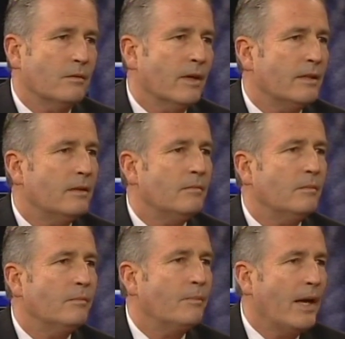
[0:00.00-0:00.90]
great
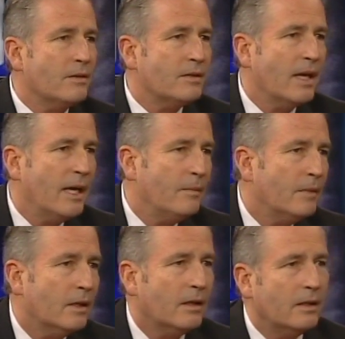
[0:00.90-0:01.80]
pastime,